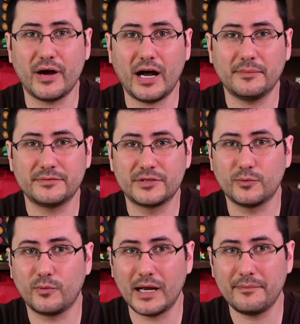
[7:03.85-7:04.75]
opt to
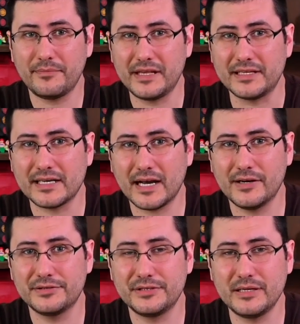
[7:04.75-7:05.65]
wipe the
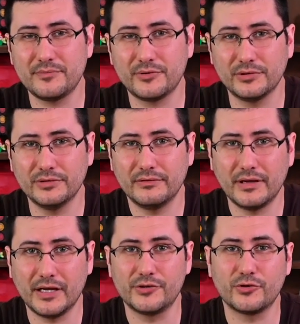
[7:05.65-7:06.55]
entire scene pool
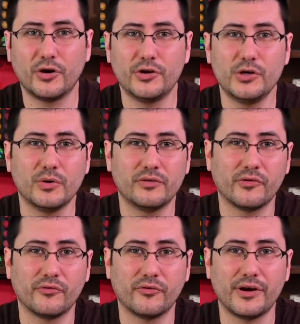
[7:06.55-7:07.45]
and draw a new one for
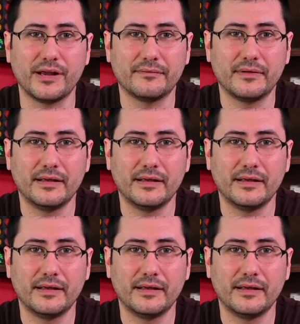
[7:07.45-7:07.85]
free.